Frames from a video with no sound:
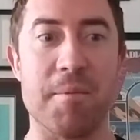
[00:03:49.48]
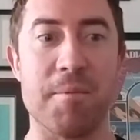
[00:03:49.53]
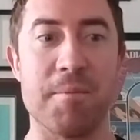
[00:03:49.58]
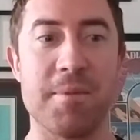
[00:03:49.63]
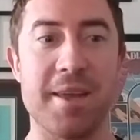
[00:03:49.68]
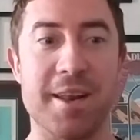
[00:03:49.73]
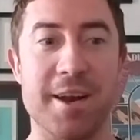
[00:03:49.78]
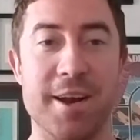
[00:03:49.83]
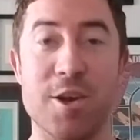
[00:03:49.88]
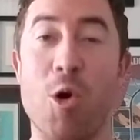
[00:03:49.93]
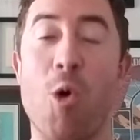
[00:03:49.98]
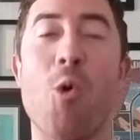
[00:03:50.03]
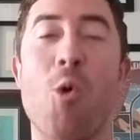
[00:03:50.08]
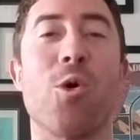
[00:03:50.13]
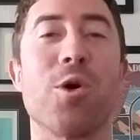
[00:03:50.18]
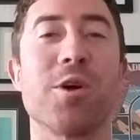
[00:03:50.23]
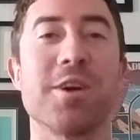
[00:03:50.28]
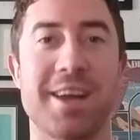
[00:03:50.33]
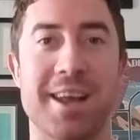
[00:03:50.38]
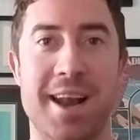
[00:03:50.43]
in an
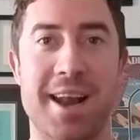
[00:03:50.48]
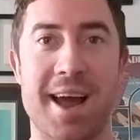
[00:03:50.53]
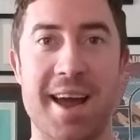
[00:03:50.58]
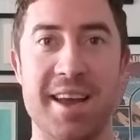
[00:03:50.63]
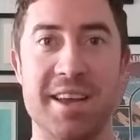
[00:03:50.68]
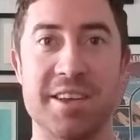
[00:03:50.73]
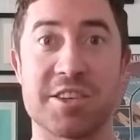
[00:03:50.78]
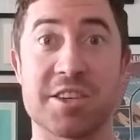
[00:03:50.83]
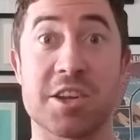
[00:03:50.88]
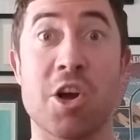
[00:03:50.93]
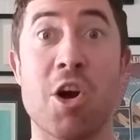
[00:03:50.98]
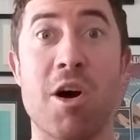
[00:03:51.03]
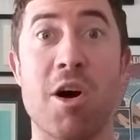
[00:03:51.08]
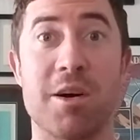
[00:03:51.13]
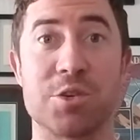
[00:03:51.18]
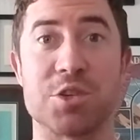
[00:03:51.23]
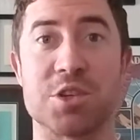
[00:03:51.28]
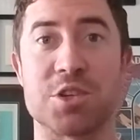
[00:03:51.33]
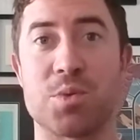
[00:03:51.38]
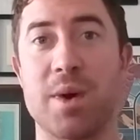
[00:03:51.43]
organized,
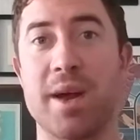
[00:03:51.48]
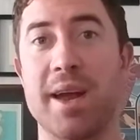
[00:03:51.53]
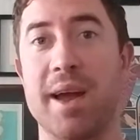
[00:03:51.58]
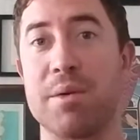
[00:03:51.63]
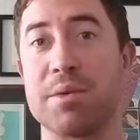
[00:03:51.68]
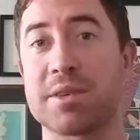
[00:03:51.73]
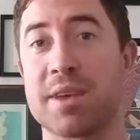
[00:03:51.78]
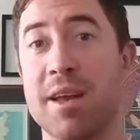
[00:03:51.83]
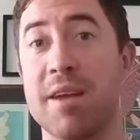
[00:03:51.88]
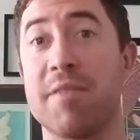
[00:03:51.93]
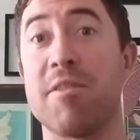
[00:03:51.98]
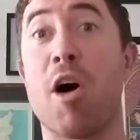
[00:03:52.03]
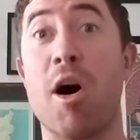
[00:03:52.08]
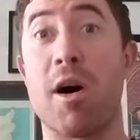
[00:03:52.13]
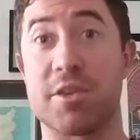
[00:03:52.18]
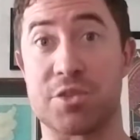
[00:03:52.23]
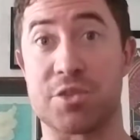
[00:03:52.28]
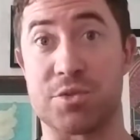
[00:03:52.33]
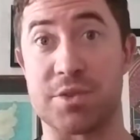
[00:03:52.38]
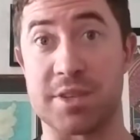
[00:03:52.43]
conscious way, I was kind of
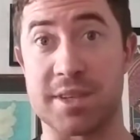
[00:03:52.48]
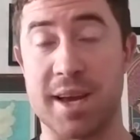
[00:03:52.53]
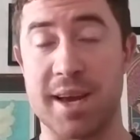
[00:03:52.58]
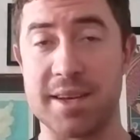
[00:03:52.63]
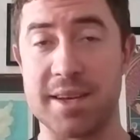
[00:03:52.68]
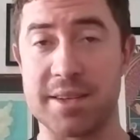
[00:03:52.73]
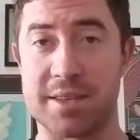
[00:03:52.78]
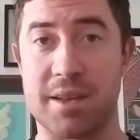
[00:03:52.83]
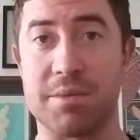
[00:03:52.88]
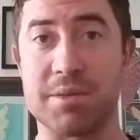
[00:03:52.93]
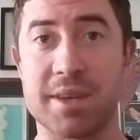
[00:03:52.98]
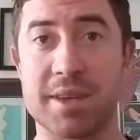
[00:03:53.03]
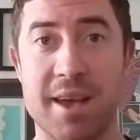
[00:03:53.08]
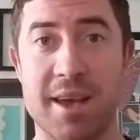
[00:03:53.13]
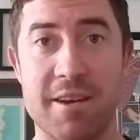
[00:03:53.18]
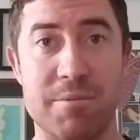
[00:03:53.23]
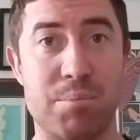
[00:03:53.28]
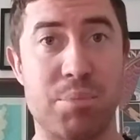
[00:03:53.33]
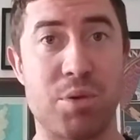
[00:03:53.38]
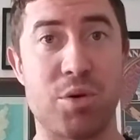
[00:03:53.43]
ostracized. I was
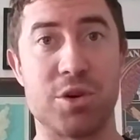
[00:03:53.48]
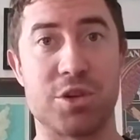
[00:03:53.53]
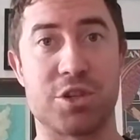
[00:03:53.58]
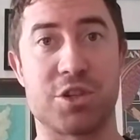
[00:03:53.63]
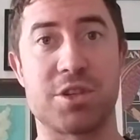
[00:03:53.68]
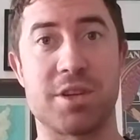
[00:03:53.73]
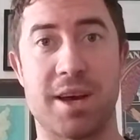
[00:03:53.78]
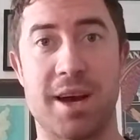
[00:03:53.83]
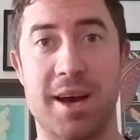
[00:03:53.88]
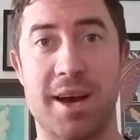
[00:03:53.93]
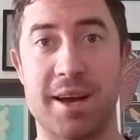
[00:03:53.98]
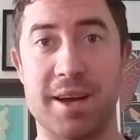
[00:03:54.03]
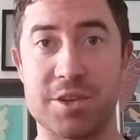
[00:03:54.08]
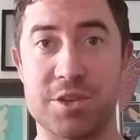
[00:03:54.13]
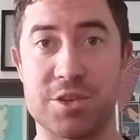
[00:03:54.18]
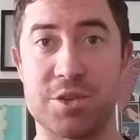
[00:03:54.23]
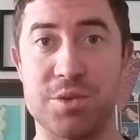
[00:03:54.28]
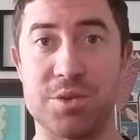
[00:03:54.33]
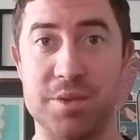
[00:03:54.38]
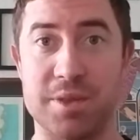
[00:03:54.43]
kind of pushed
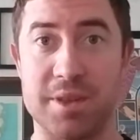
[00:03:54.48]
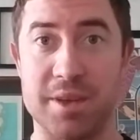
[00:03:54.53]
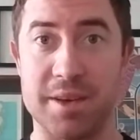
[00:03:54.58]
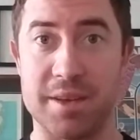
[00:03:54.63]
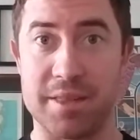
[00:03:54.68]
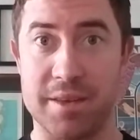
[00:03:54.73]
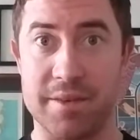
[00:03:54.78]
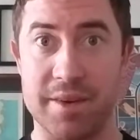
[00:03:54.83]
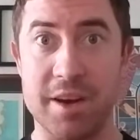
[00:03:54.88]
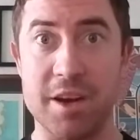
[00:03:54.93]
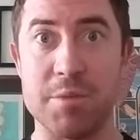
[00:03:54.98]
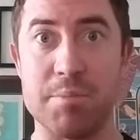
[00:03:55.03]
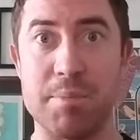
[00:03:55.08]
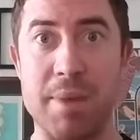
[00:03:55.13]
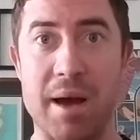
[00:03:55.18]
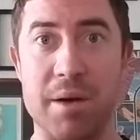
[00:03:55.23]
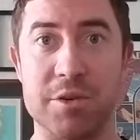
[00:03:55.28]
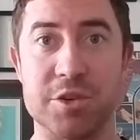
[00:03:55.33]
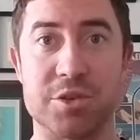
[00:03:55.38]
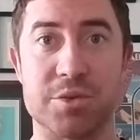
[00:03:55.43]
to the very
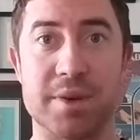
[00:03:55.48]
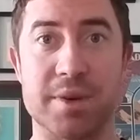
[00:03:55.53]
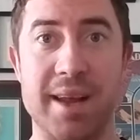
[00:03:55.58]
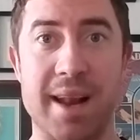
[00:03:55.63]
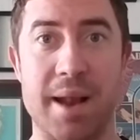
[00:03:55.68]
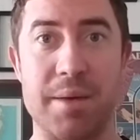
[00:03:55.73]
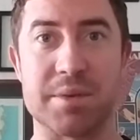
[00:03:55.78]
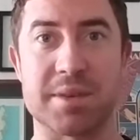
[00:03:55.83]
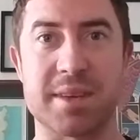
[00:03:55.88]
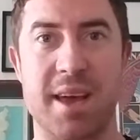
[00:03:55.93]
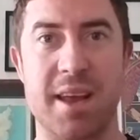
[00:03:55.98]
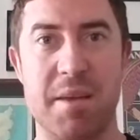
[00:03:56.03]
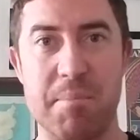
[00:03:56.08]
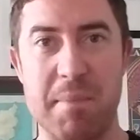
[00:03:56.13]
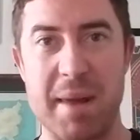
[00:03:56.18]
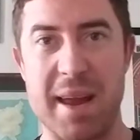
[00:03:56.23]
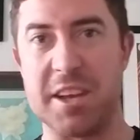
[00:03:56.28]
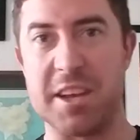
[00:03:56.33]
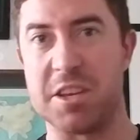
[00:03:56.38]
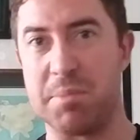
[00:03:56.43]
boundary, and I was kind of
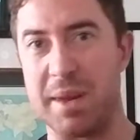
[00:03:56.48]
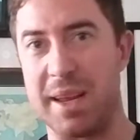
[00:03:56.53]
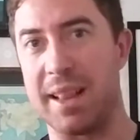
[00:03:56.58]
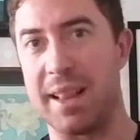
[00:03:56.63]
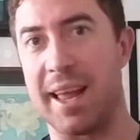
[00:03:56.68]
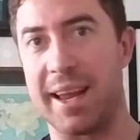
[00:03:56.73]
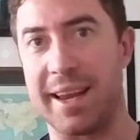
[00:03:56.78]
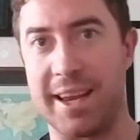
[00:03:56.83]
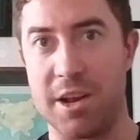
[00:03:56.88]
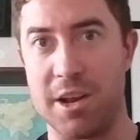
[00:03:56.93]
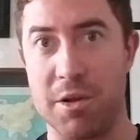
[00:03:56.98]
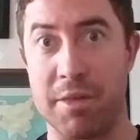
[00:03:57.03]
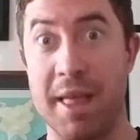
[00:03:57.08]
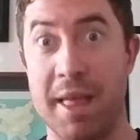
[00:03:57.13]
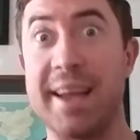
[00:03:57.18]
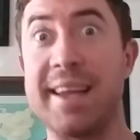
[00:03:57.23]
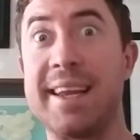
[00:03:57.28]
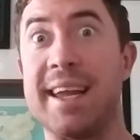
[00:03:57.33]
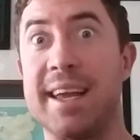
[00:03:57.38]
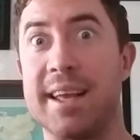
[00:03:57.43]
made to be like, you know,
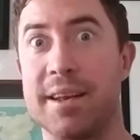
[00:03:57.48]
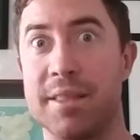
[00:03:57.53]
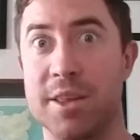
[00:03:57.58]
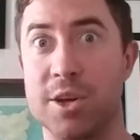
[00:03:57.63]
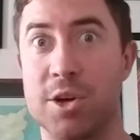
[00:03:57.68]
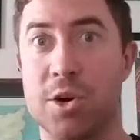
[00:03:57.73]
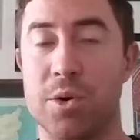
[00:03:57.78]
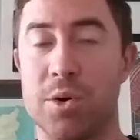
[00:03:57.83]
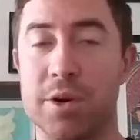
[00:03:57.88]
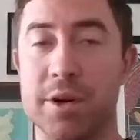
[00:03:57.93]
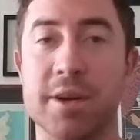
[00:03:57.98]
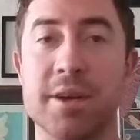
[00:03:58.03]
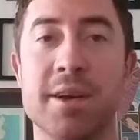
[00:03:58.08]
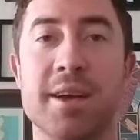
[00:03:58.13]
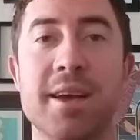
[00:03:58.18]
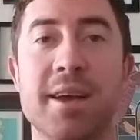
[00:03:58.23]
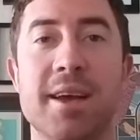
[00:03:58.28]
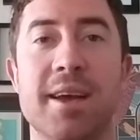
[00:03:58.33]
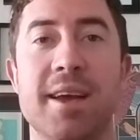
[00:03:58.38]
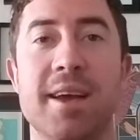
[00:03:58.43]
that kid in the corner.
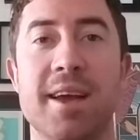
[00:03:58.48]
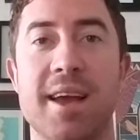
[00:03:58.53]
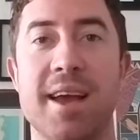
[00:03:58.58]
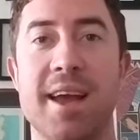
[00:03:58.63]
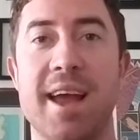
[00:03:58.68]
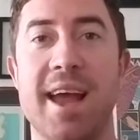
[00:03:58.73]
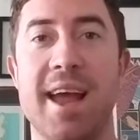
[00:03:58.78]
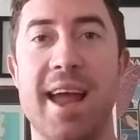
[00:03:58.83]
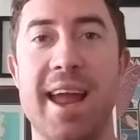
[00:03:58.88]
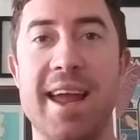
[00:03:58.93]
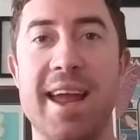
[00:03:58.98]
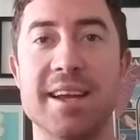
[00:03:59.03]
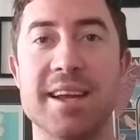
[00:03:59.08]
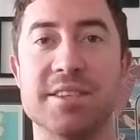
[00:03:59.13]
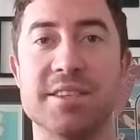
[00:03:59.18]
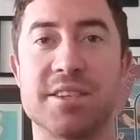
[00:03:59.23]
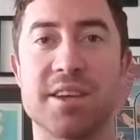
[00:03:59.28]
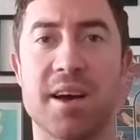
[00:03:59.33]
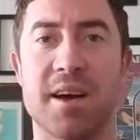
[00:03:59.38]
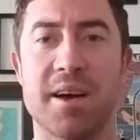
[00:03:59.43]

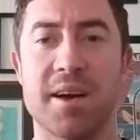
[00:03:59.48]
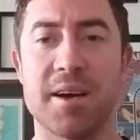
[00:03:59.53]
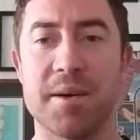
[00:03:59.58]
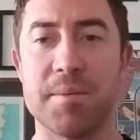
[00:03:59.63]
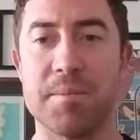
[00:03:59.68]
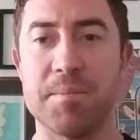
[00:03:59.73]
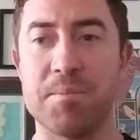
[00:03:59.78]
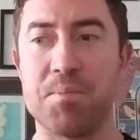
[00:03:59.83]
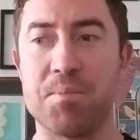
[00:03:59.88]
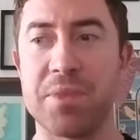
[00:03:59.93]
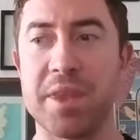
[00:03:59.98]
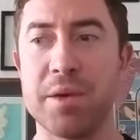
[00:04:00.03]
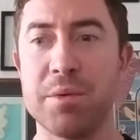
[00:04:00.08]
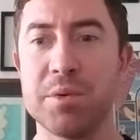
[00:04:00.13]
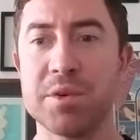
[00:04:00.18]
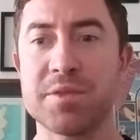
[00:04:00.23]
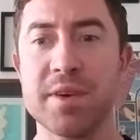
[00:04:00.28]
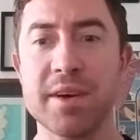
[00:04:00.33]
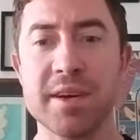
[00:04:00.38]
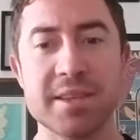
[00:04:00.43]
And it was very